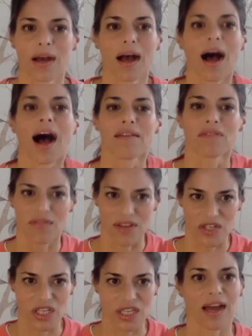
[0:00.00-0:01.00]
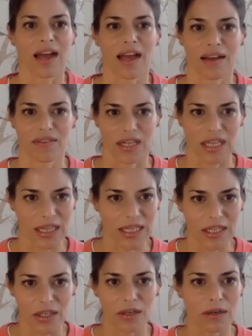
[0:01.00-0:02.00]
I have a vision, I have a
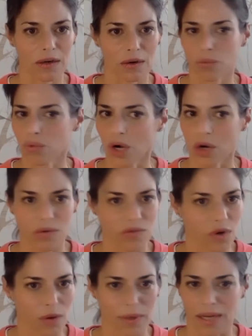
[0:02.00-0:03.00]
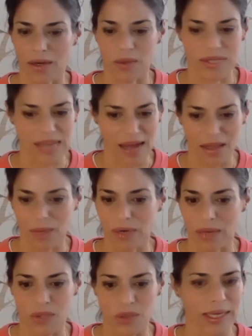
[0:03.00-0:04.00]
clear road forward, I know exactly what
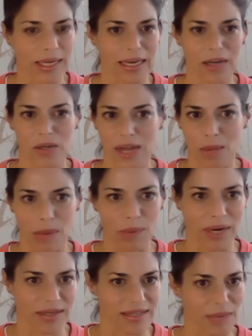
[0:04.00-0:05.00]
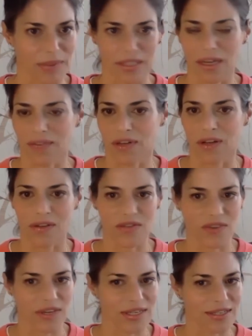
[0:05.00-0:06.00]
I'm doing, and here's how my brand is coming to life in all these
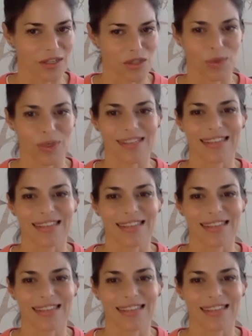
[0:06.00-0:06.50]
various touch points.